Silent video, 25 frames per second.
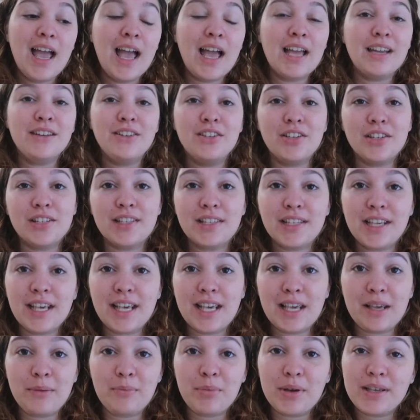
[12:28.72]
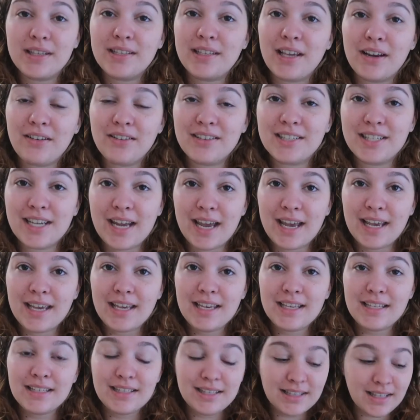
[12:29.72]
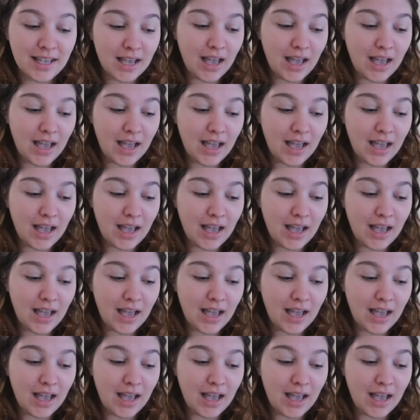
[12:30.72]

and just keep Sarah's days,